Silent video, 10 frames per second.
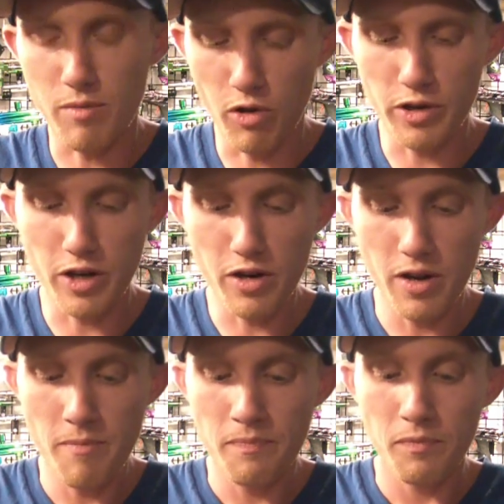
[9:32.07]
I'm holding here.
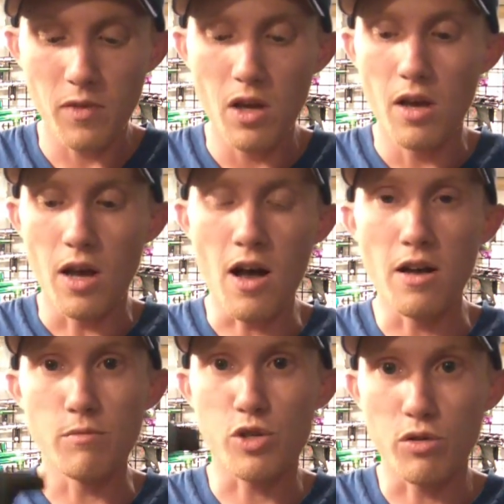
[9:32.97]

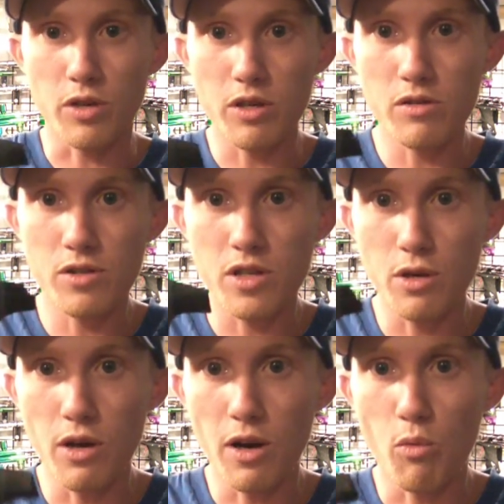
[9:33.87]
So here's
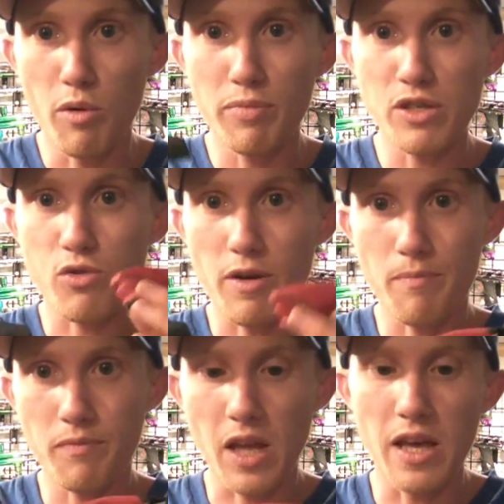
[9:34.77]
the one-piece
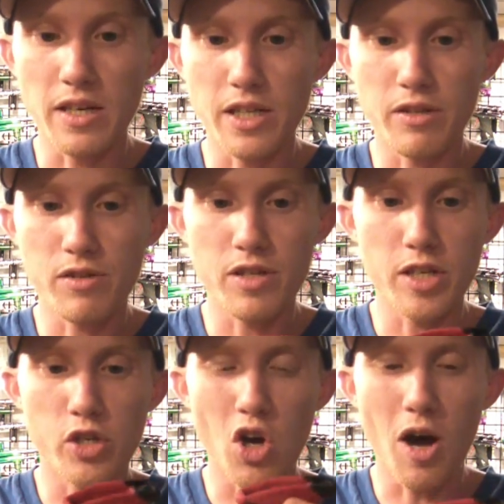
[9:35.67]
grip, and here's the
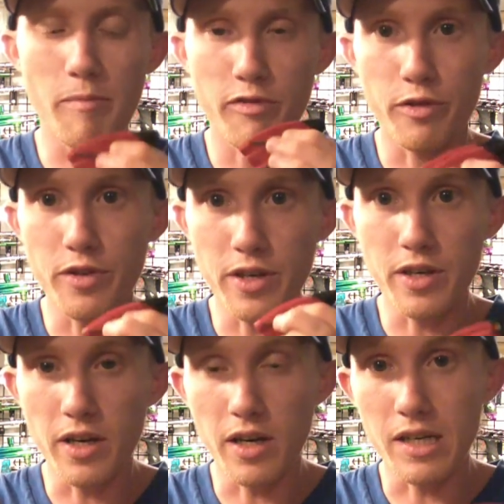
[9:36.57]
top for
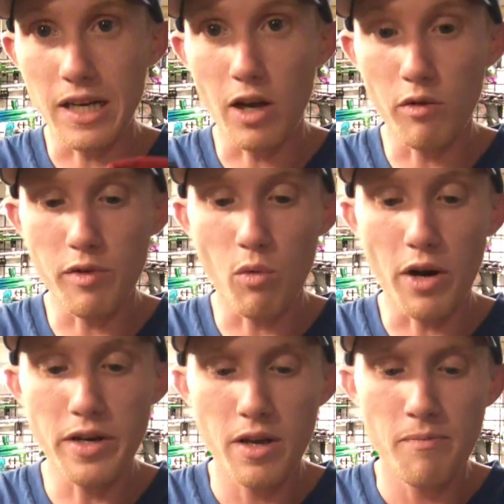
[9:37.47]
the
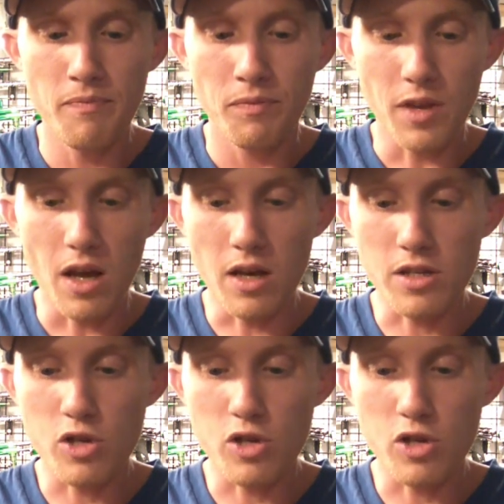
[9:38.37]
LV1.